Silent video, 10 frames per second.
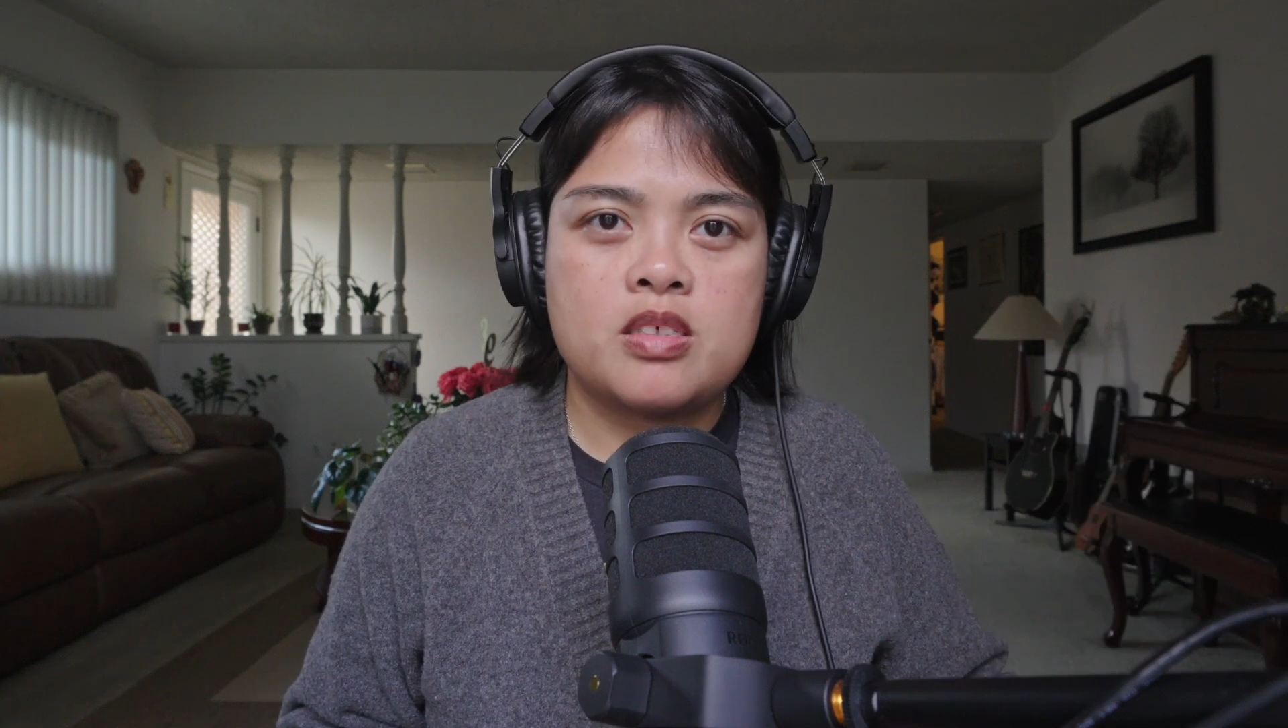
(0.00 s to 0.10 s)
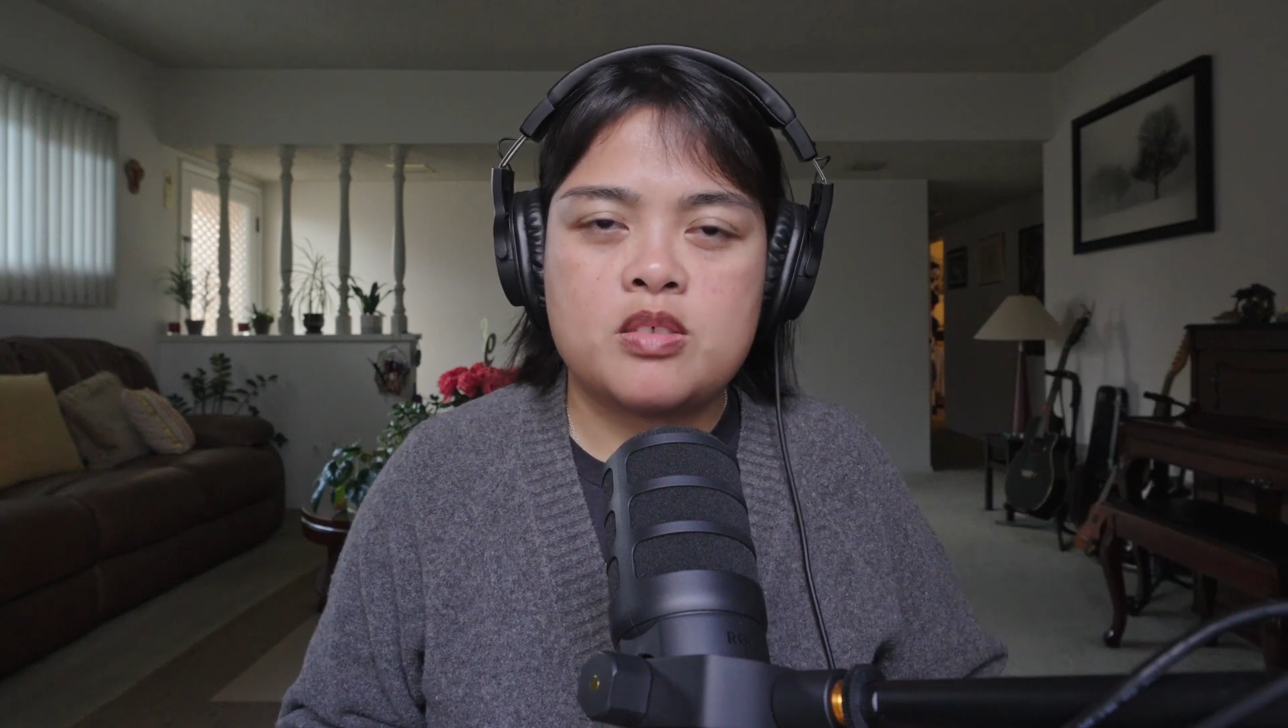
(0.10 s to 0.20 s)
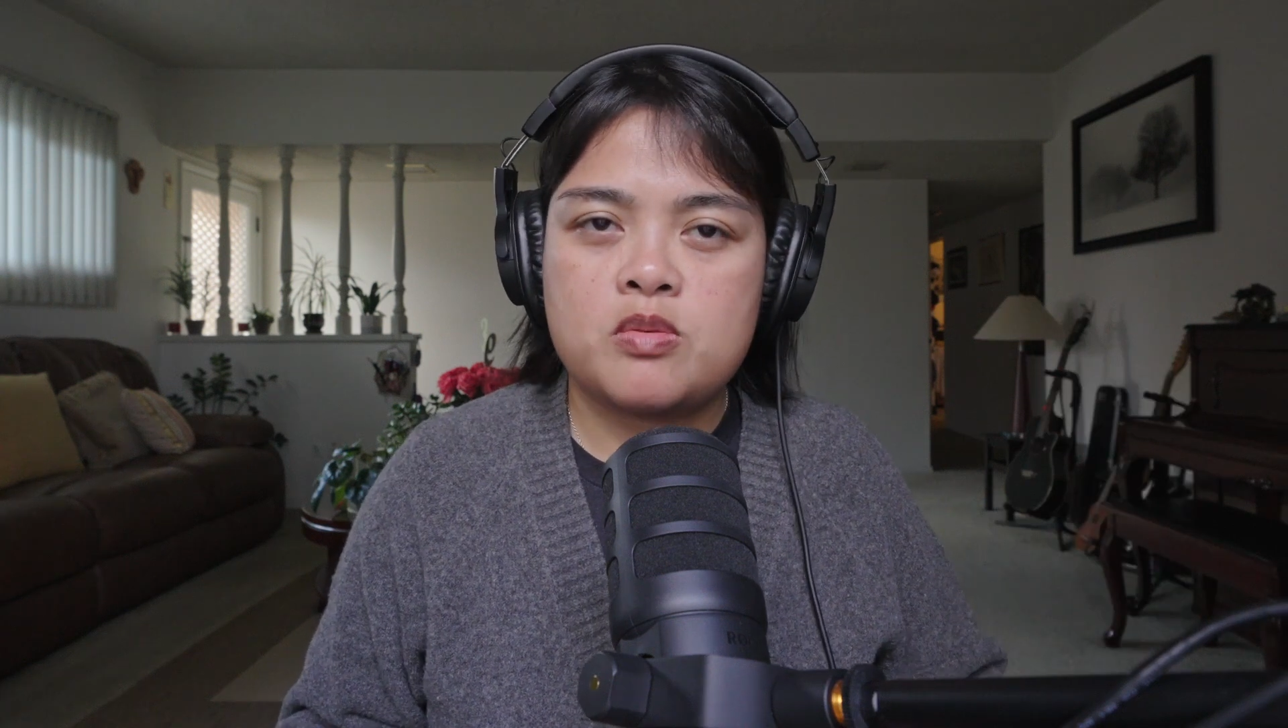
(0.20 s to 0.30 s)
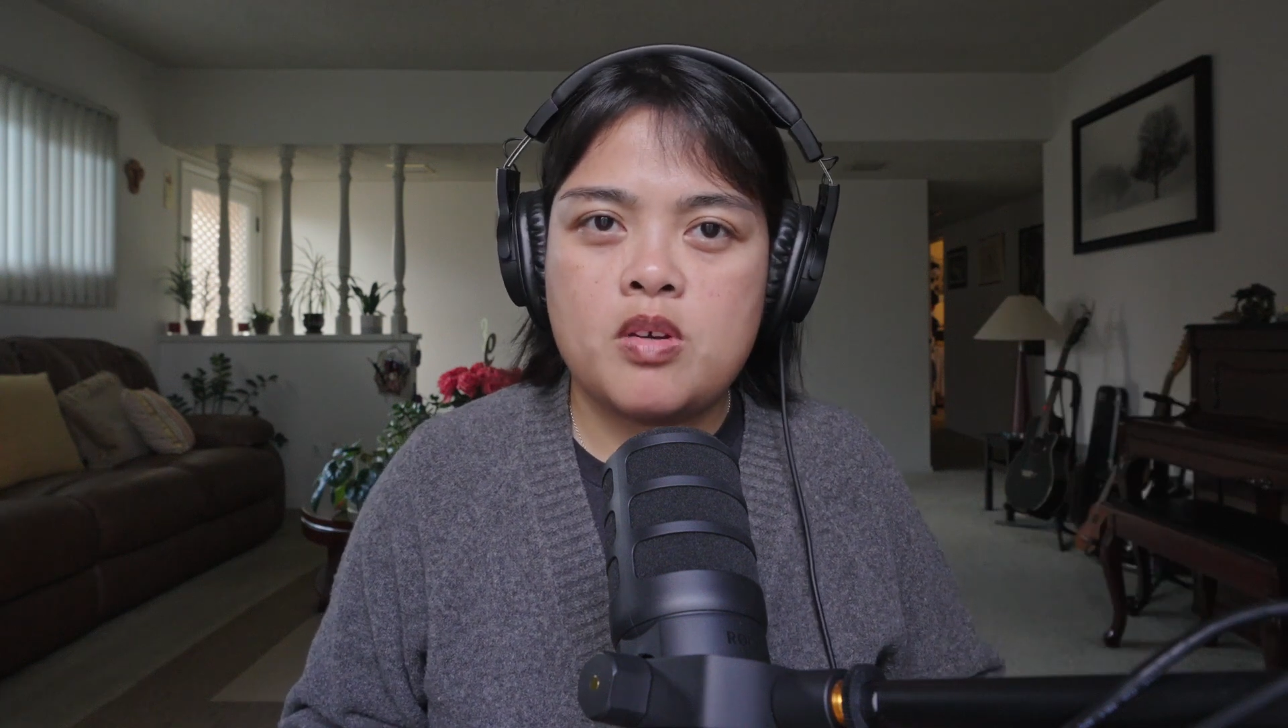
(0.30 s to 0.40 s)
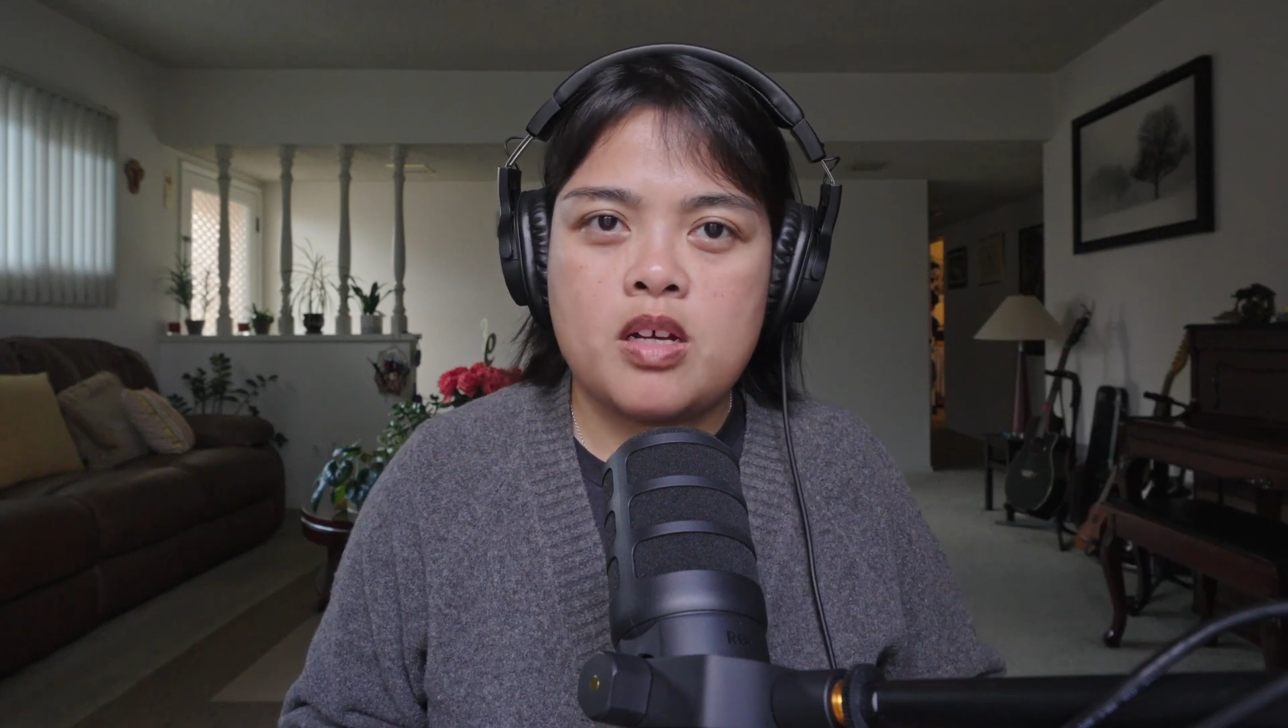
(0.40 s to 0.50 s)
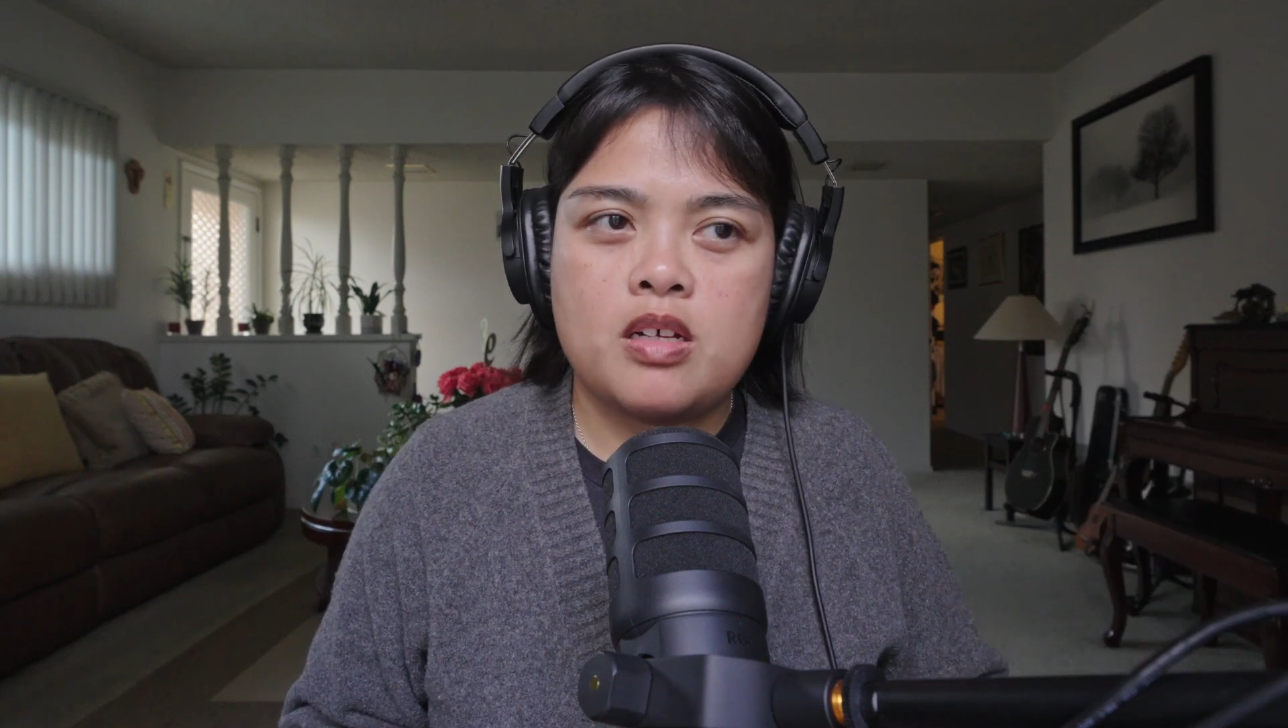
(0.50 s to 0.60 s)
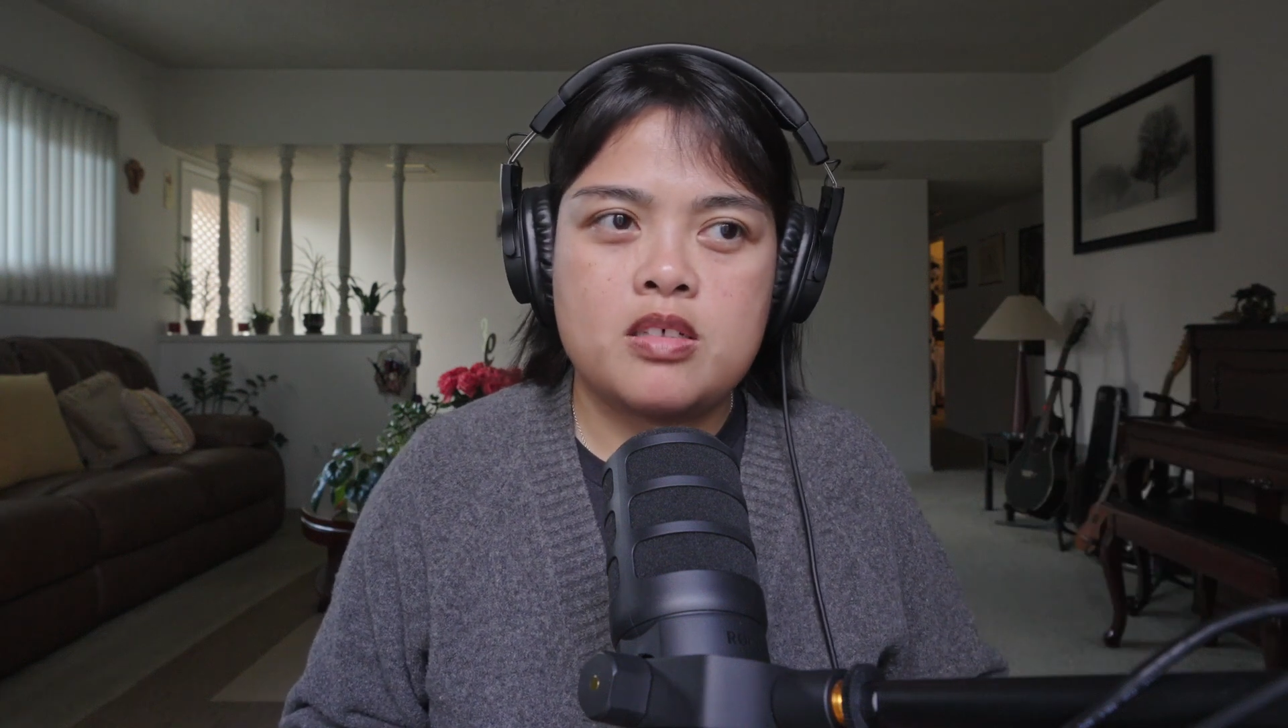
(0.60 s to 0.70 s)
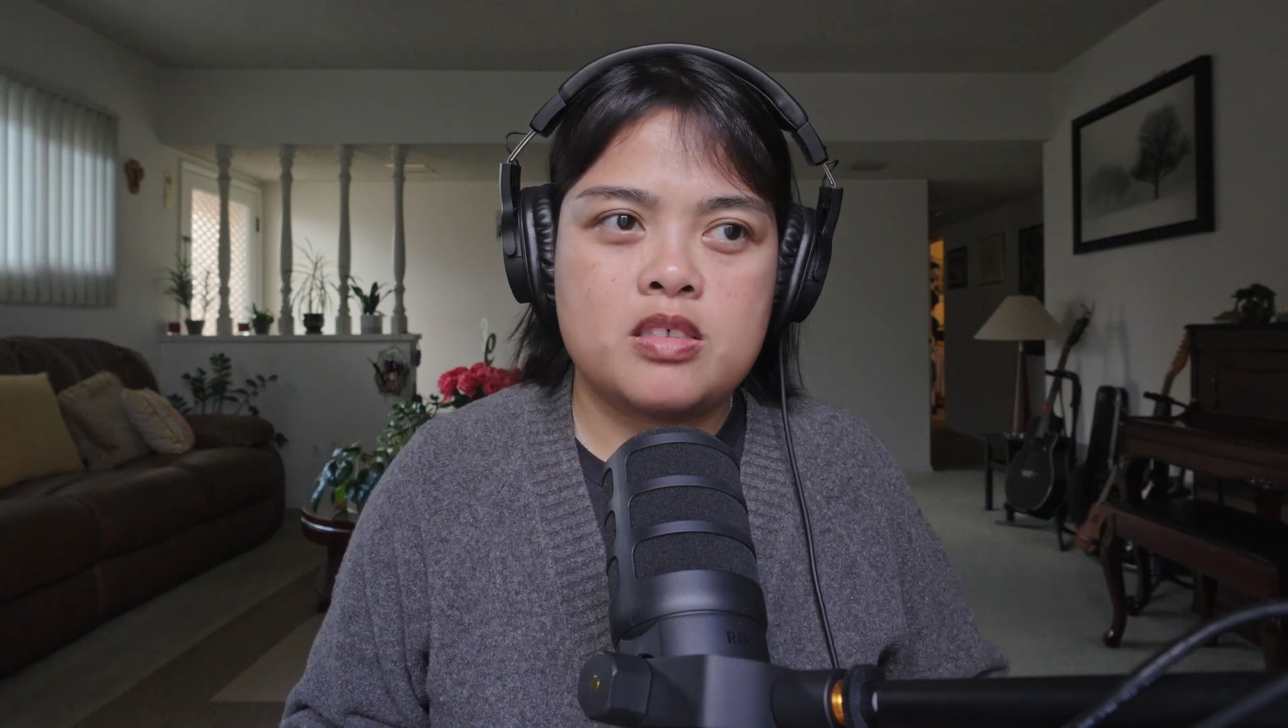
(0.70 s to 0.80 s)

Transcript: as well,